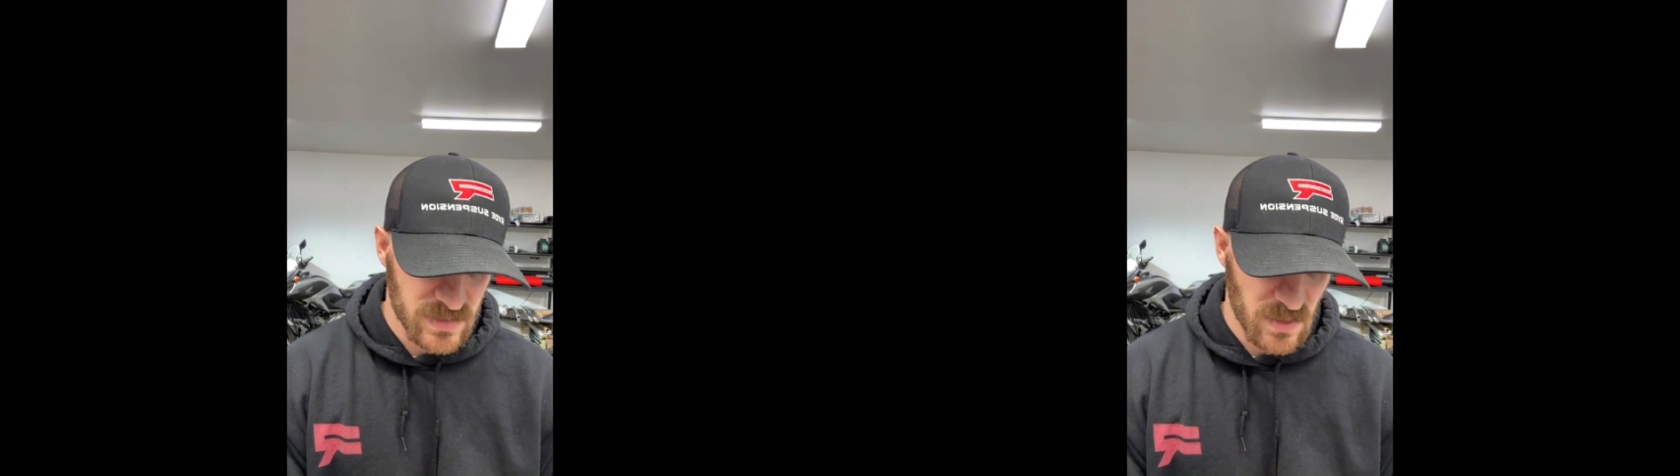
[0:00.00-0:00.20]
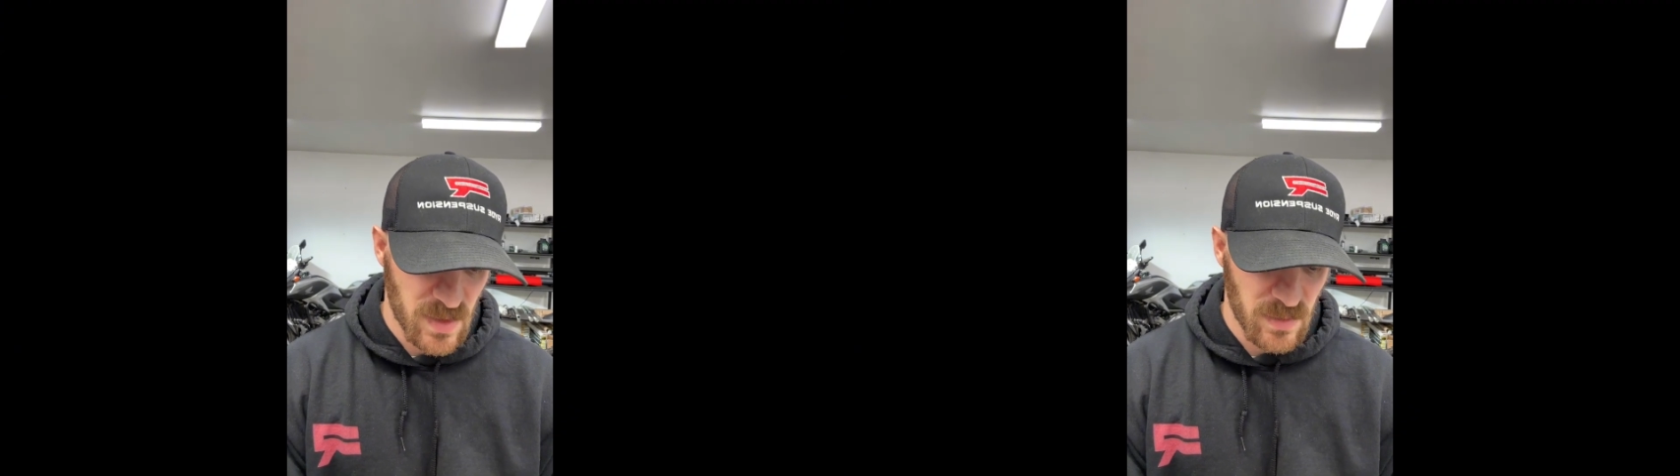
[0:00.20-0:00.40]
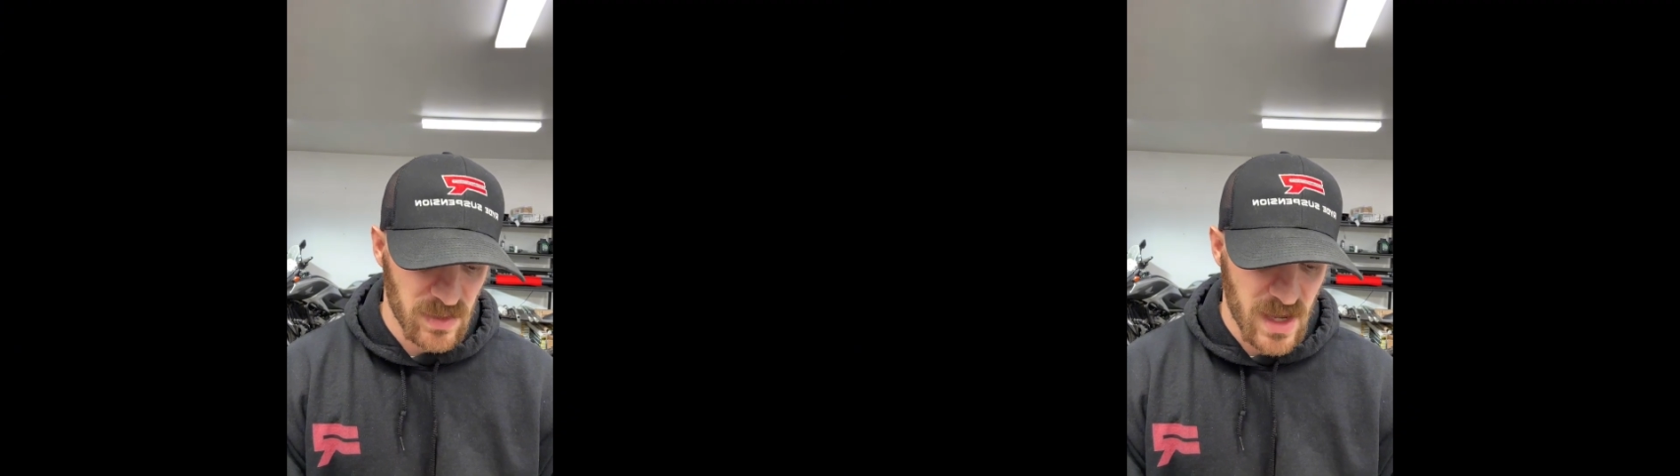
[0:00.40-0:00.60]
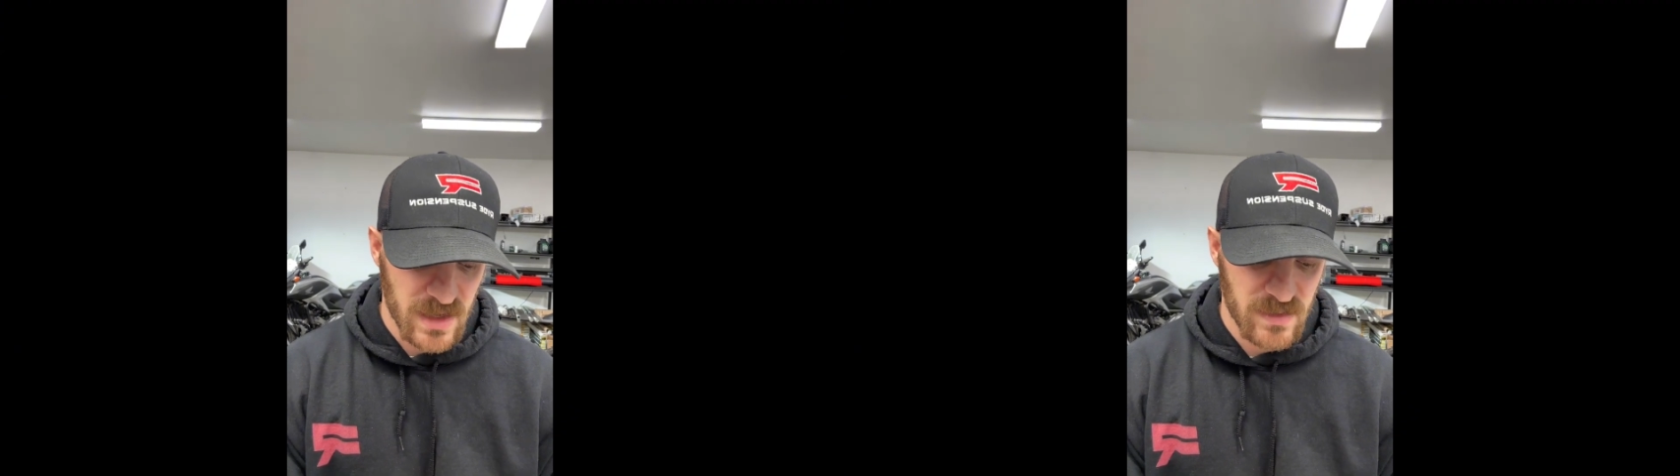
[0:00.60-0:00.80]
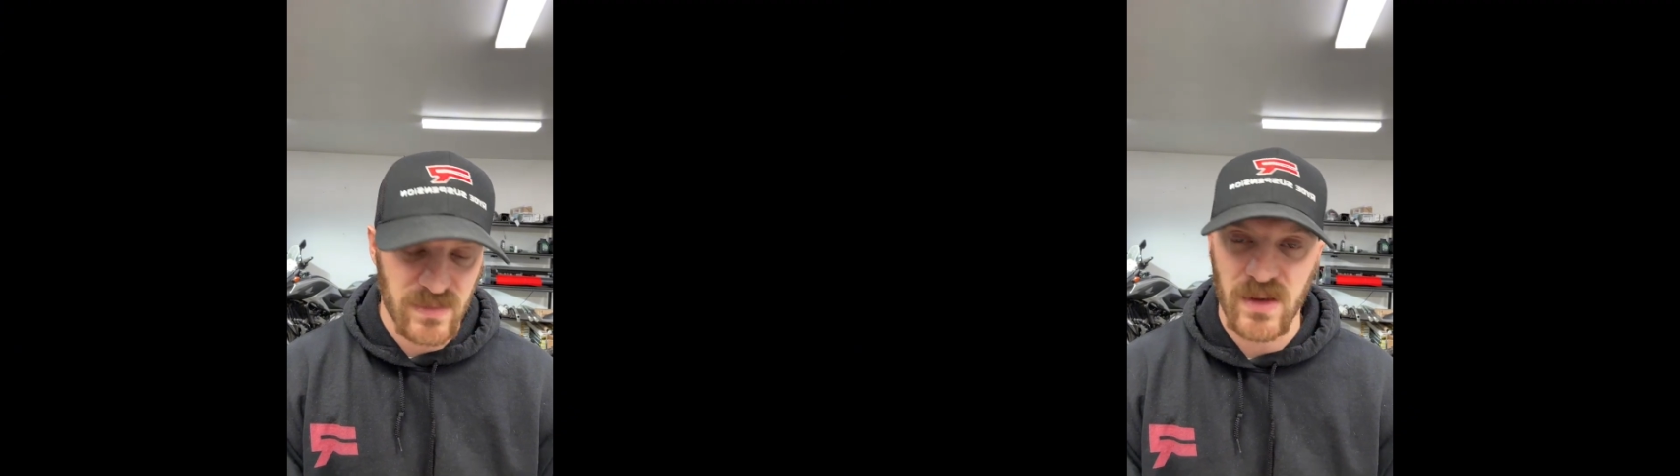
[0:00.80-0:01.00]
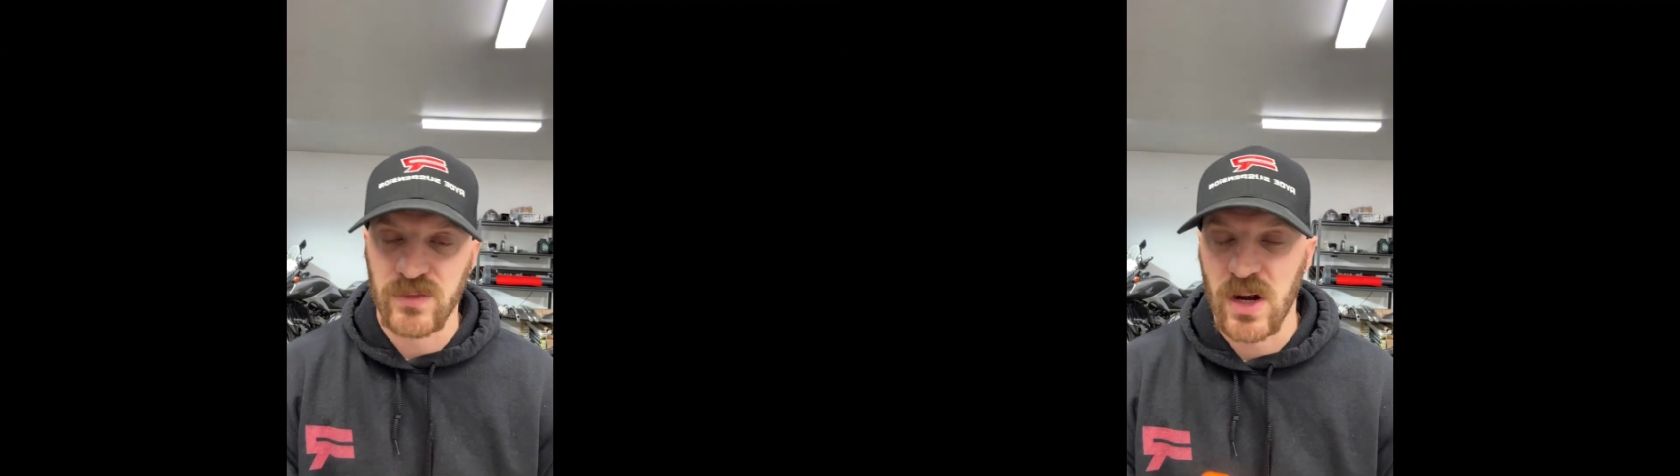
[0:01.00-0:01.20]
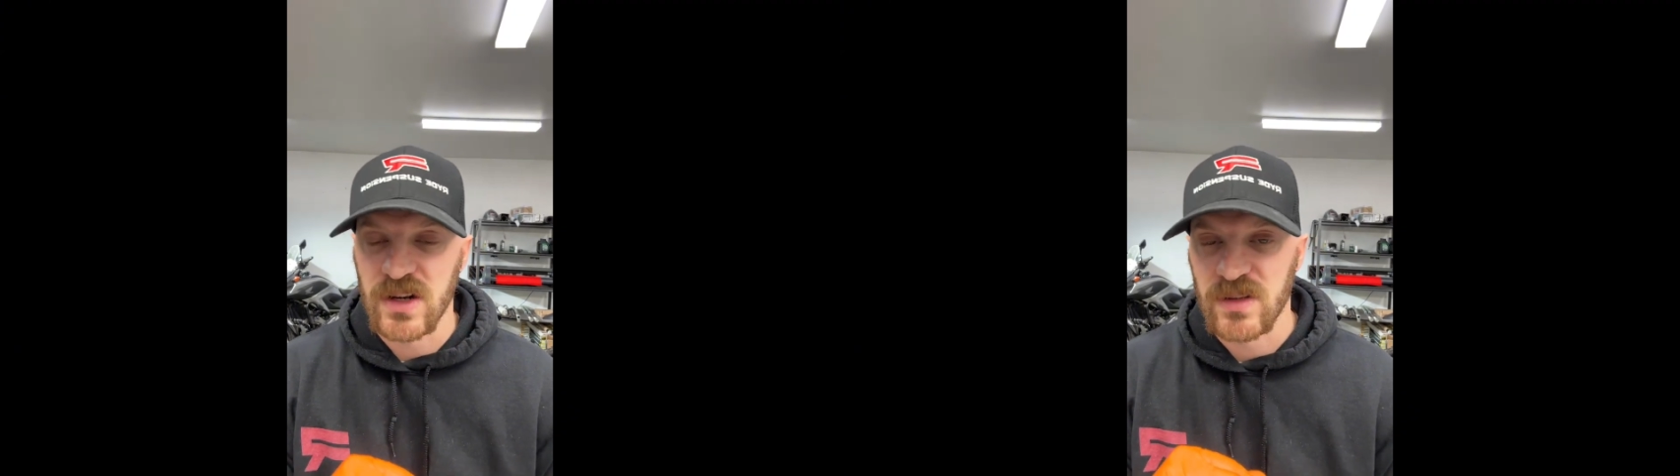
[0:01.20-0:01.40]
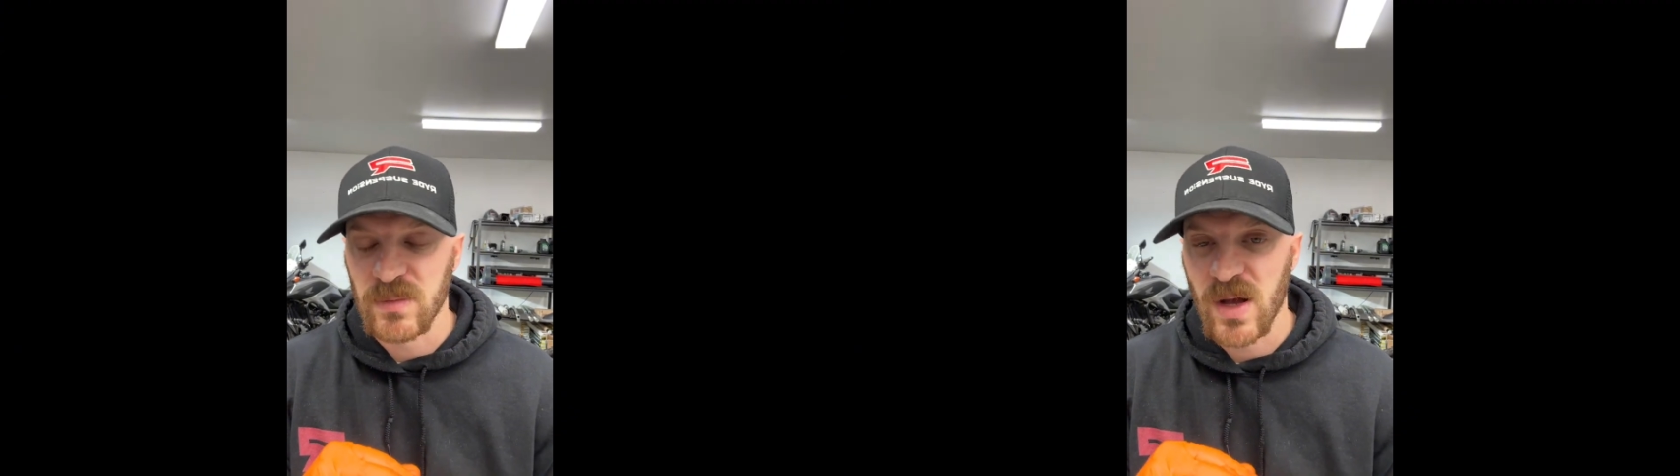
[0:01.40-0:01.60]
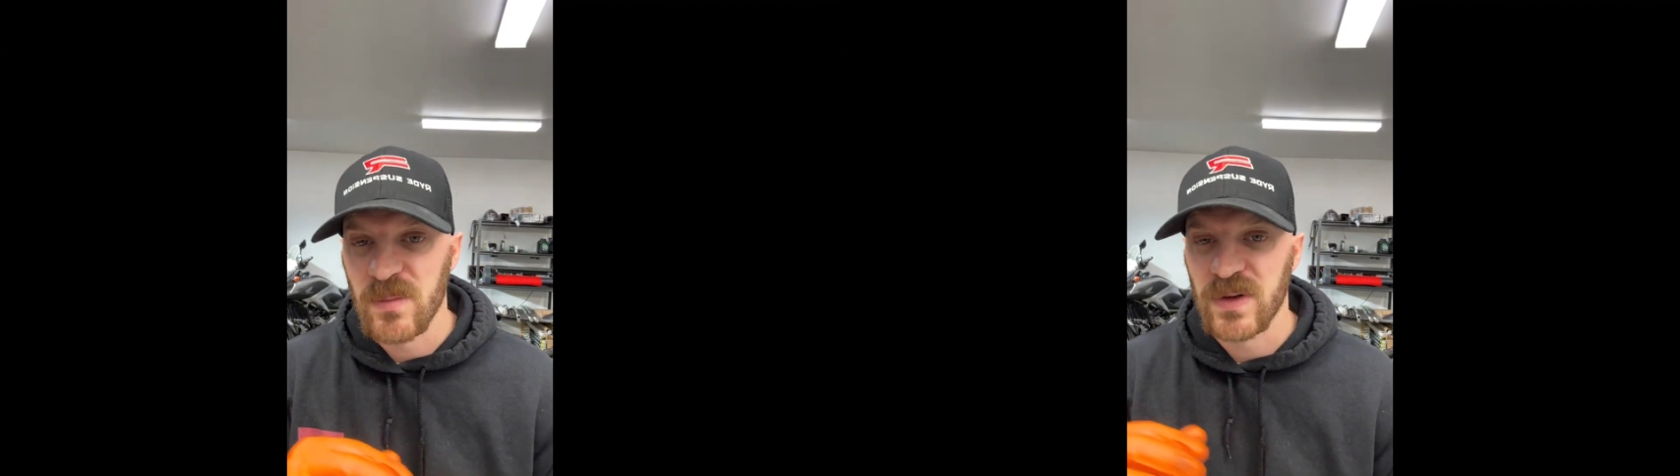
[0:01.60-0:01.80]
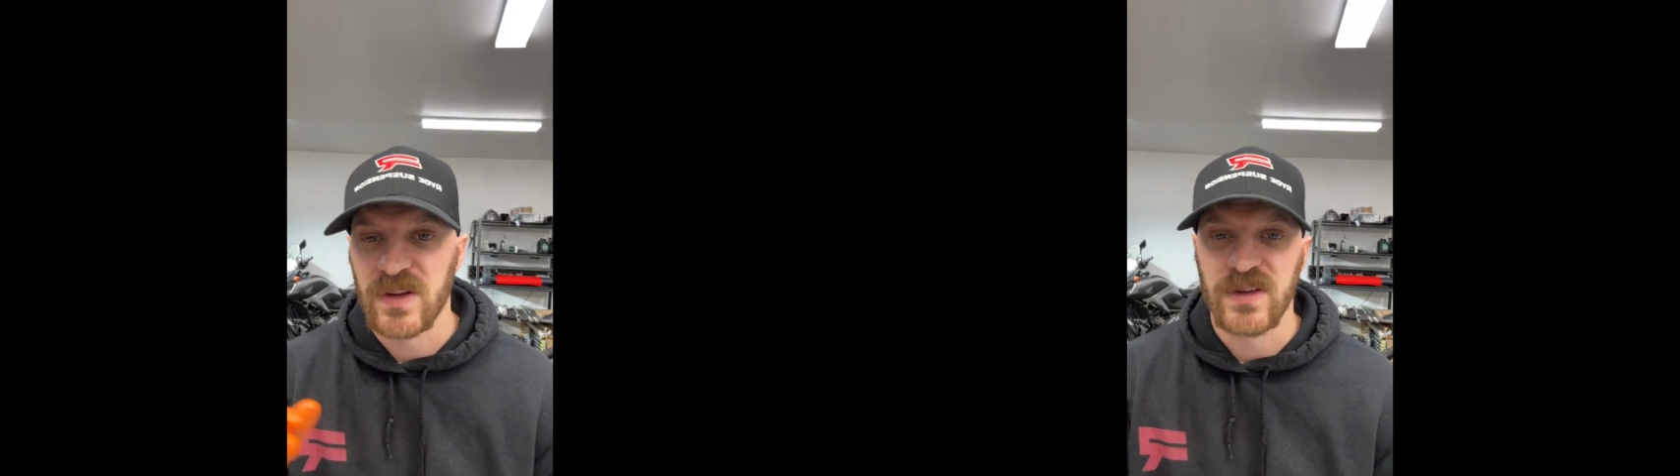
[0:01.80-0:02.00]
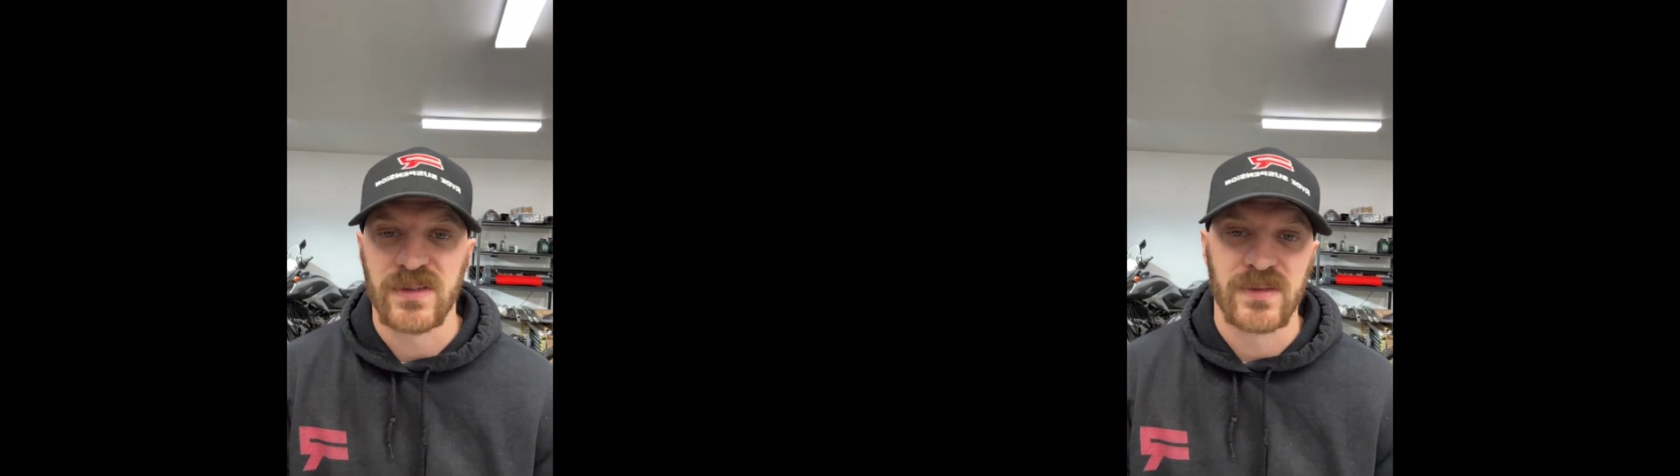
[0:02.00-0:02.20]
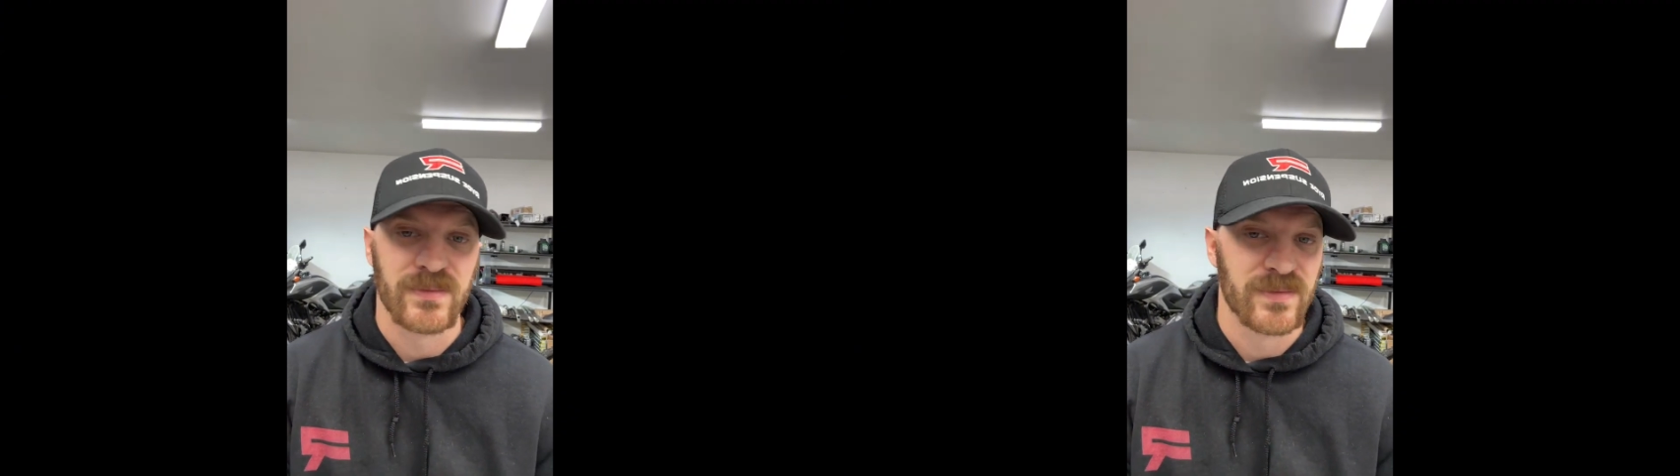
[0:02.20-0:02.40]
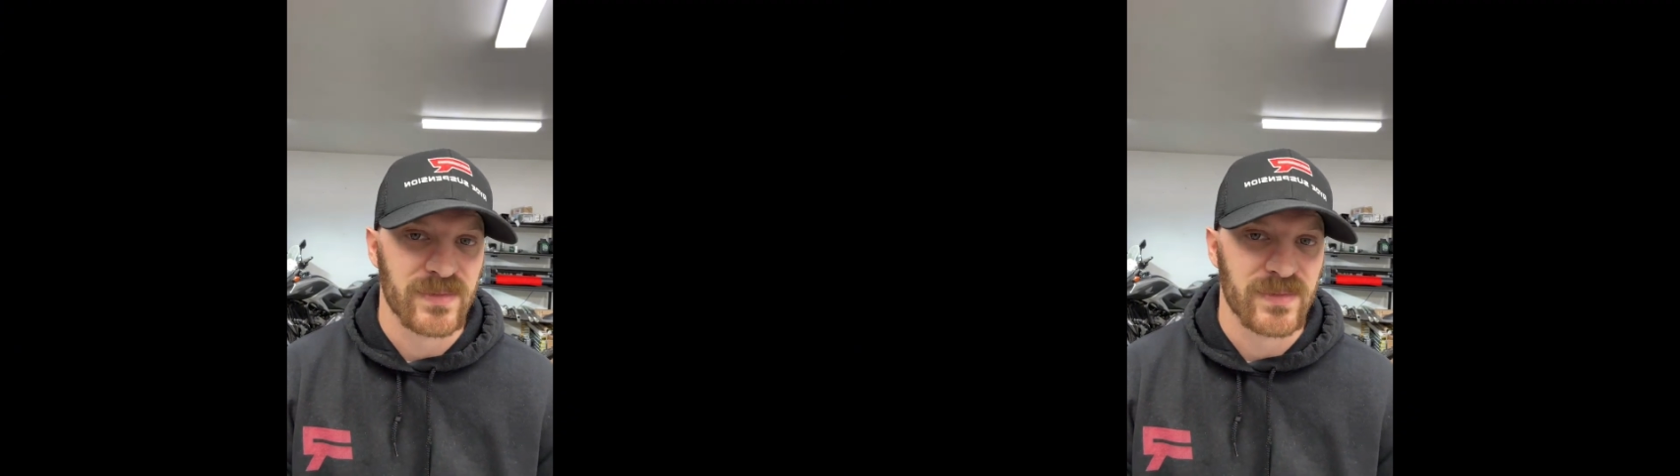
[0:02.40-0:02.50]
Some people like them. They've tried some companies,